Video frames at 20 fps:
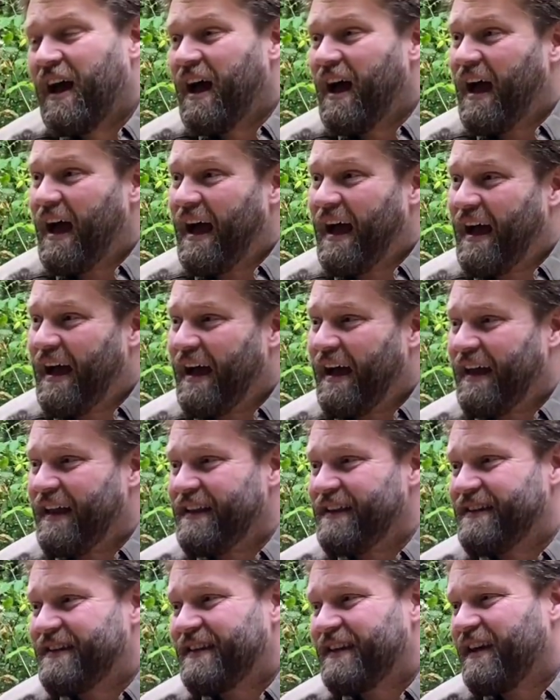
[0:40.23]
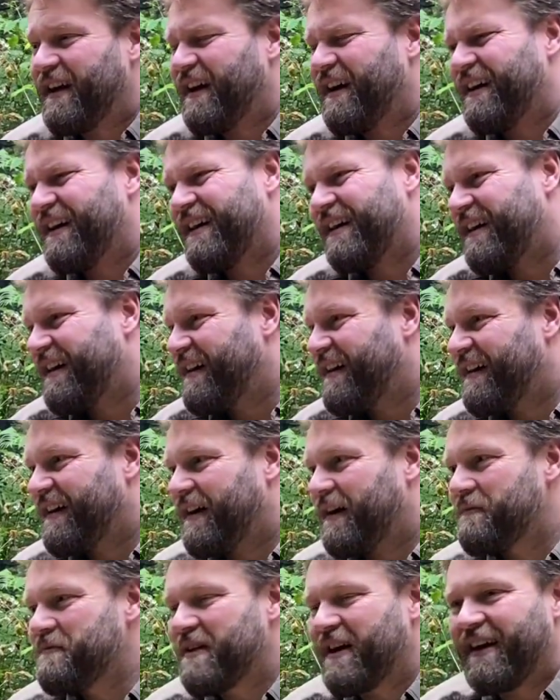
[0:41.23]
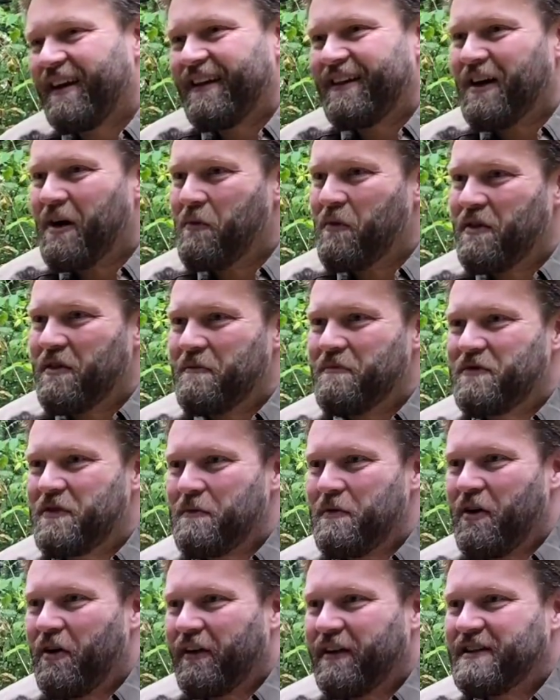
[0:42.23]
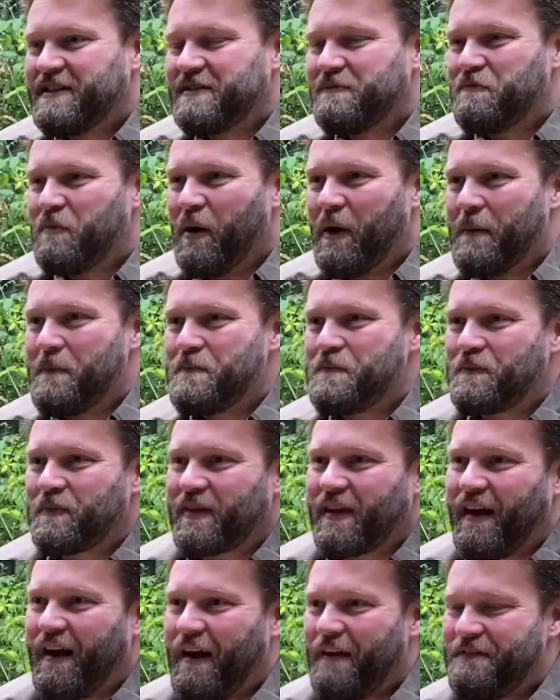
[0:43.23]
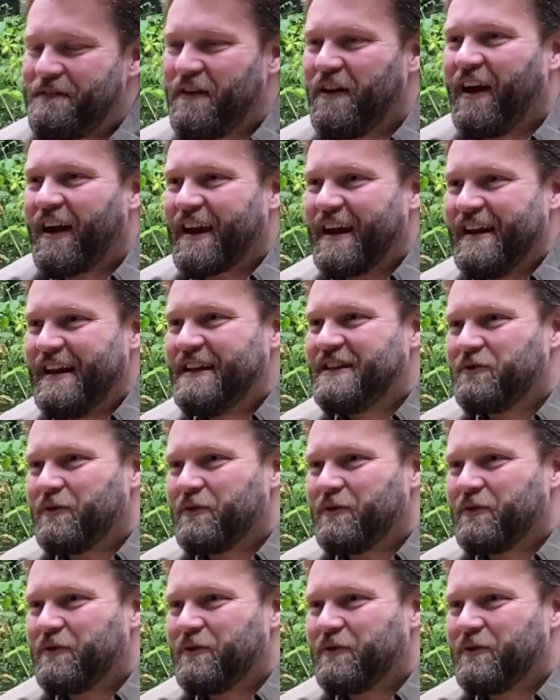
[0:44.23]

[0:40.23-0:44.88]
and I'm kind of done with them, to be honest. But I feel like I need to